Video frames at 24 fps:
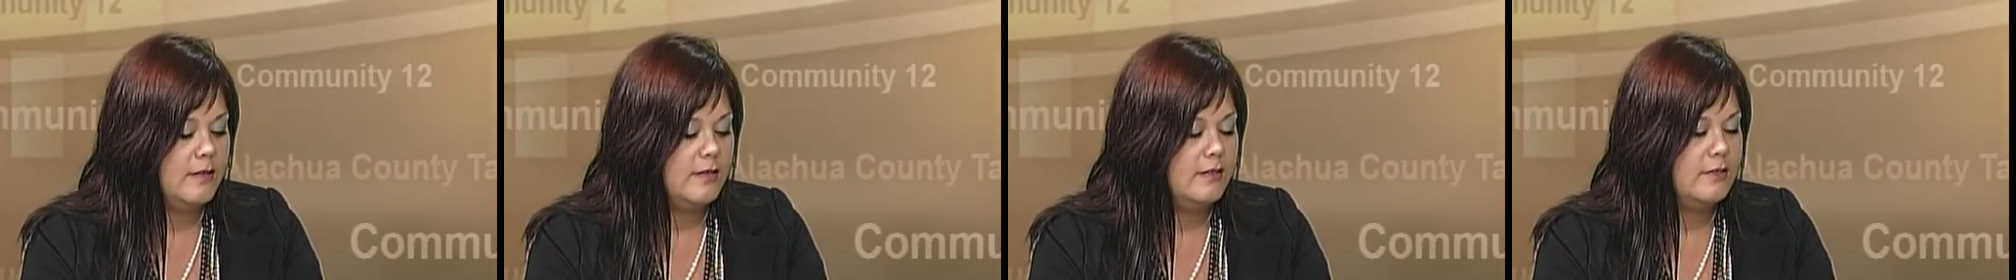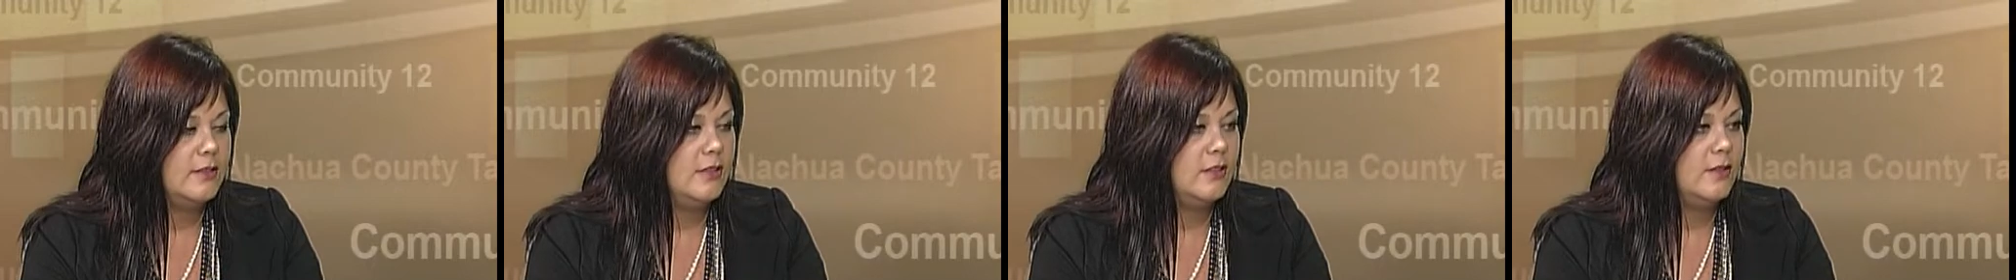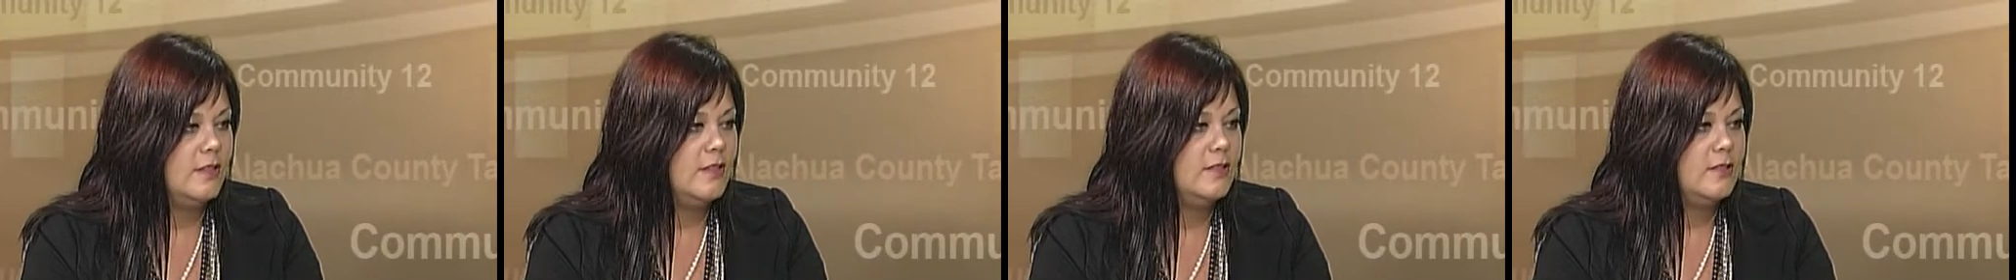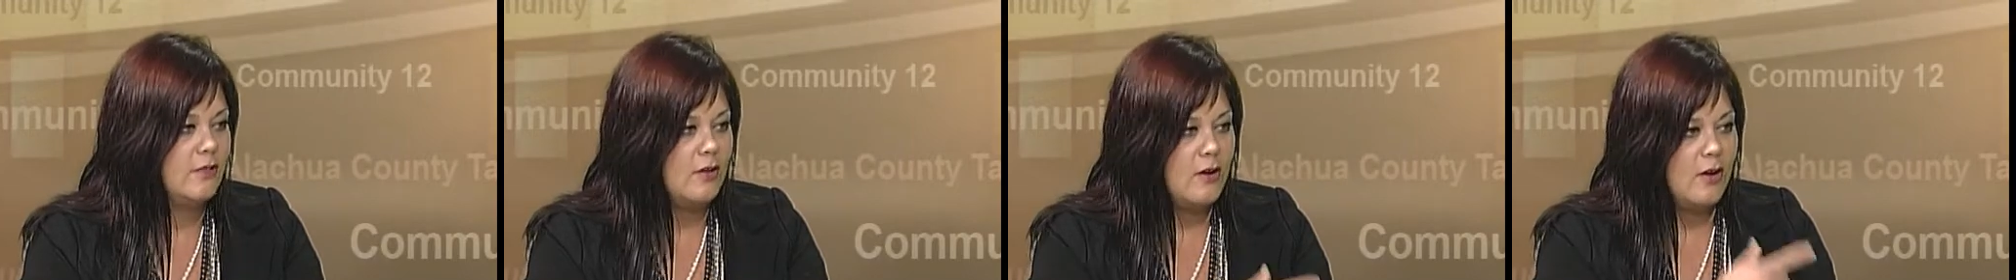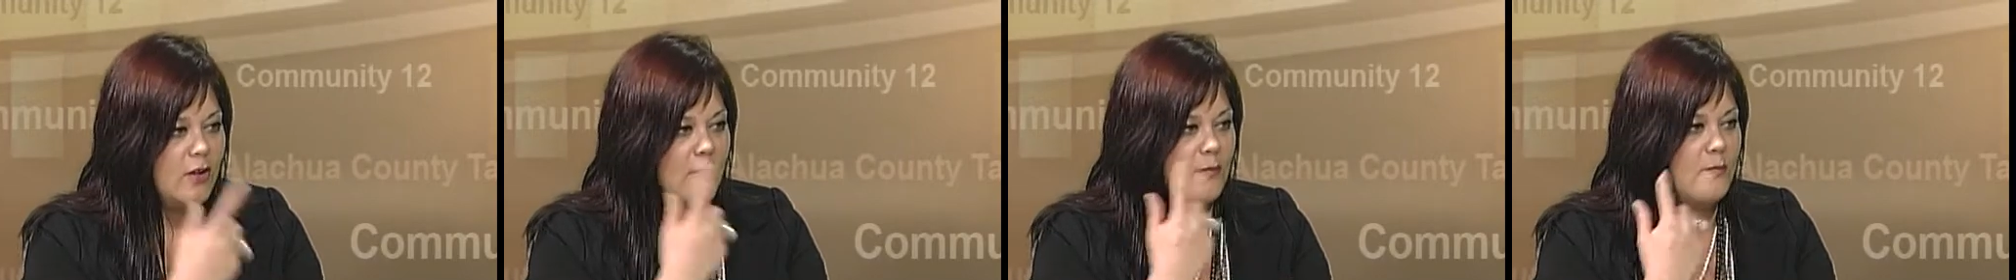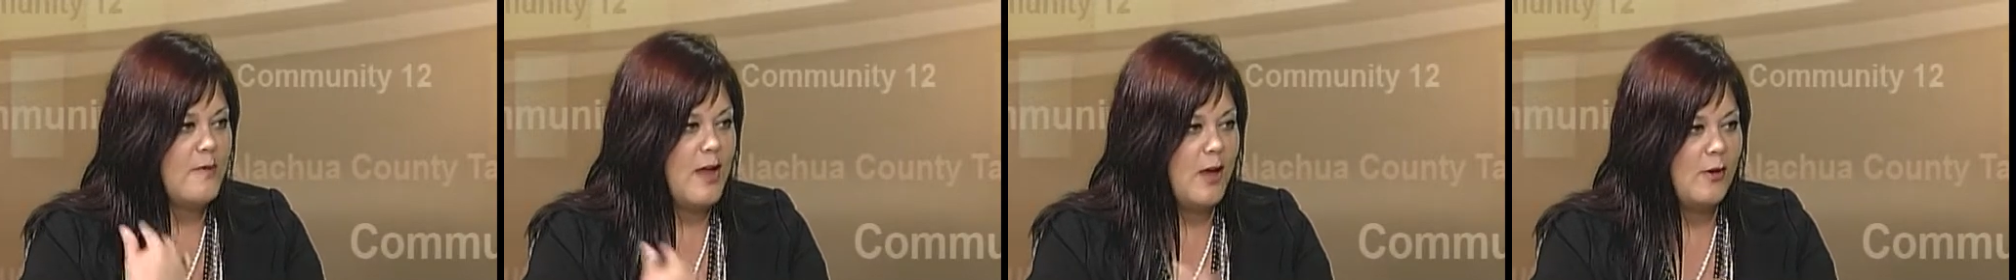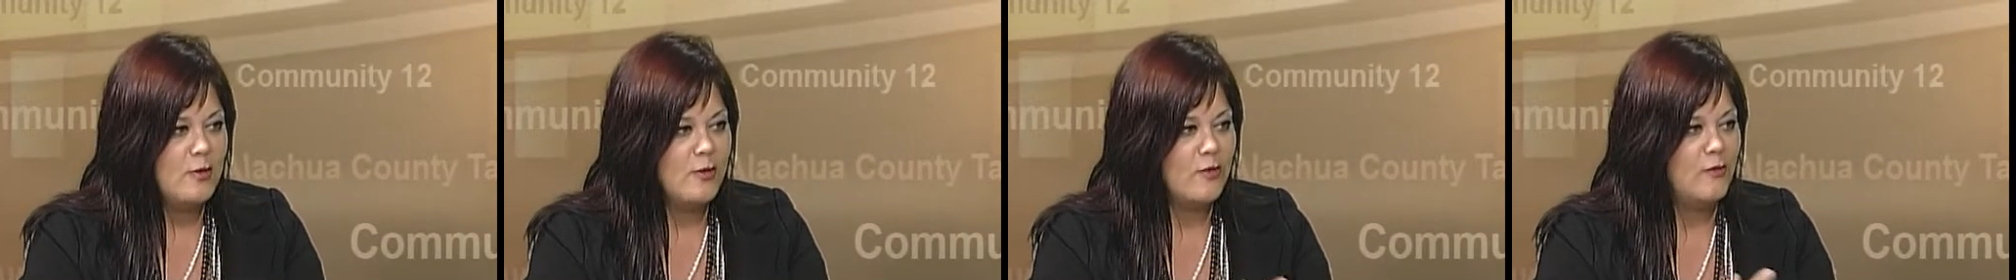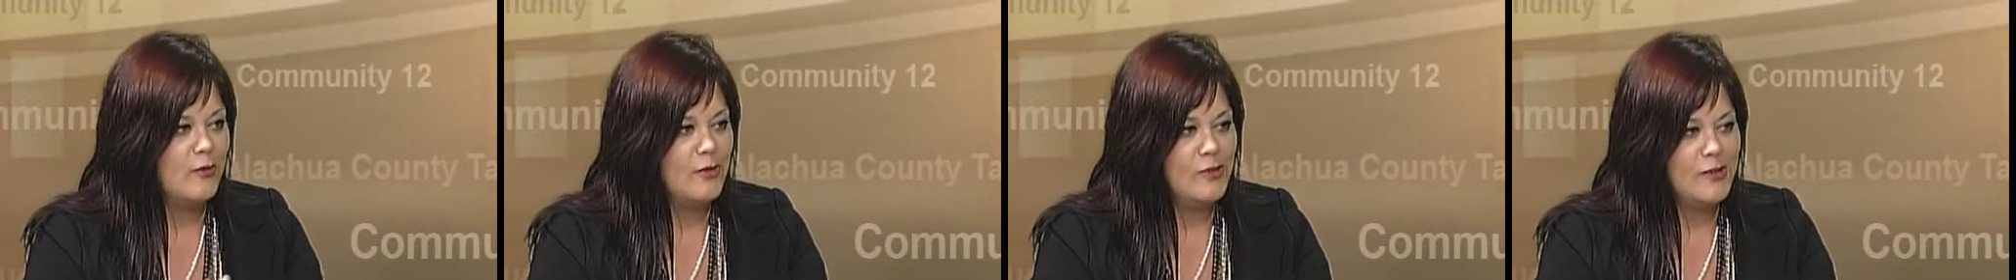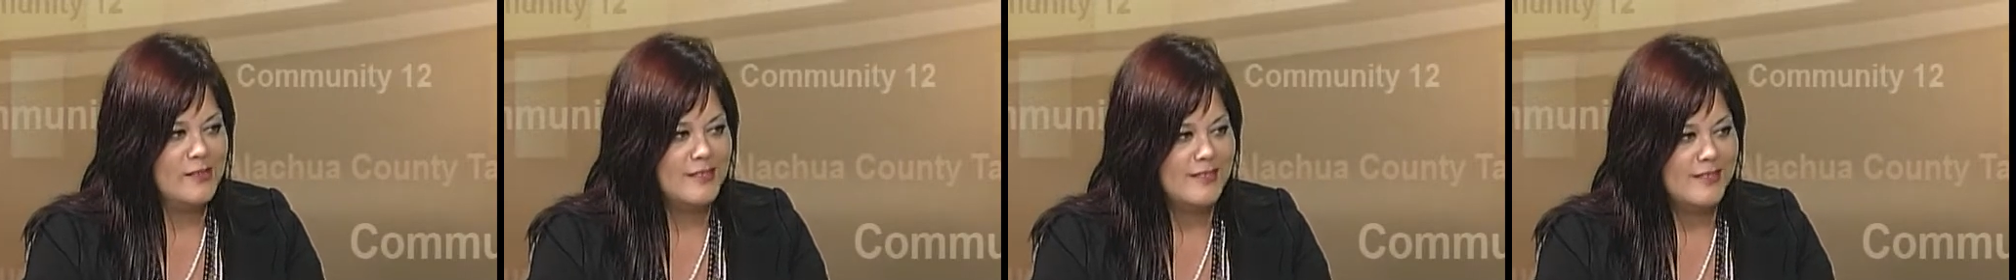So these are all
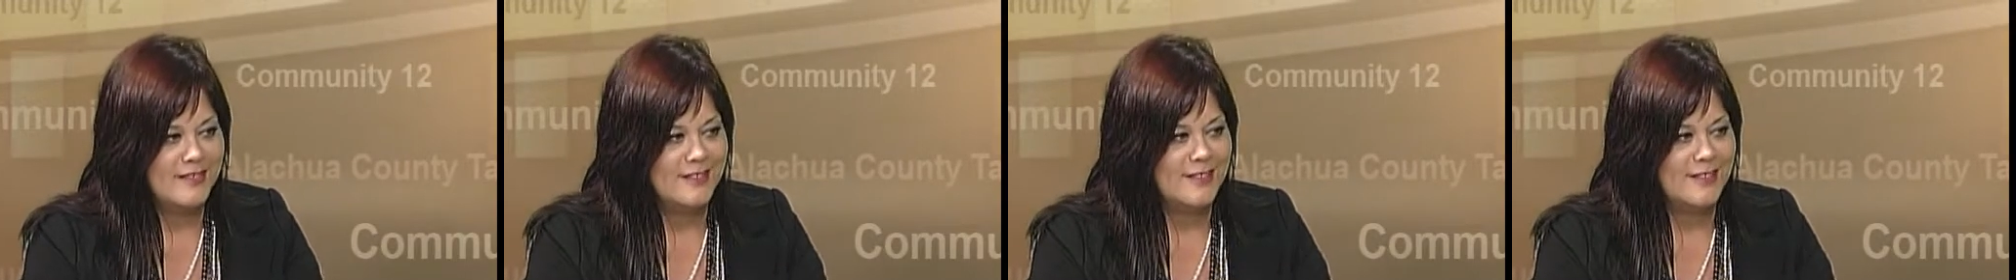mouthfuls.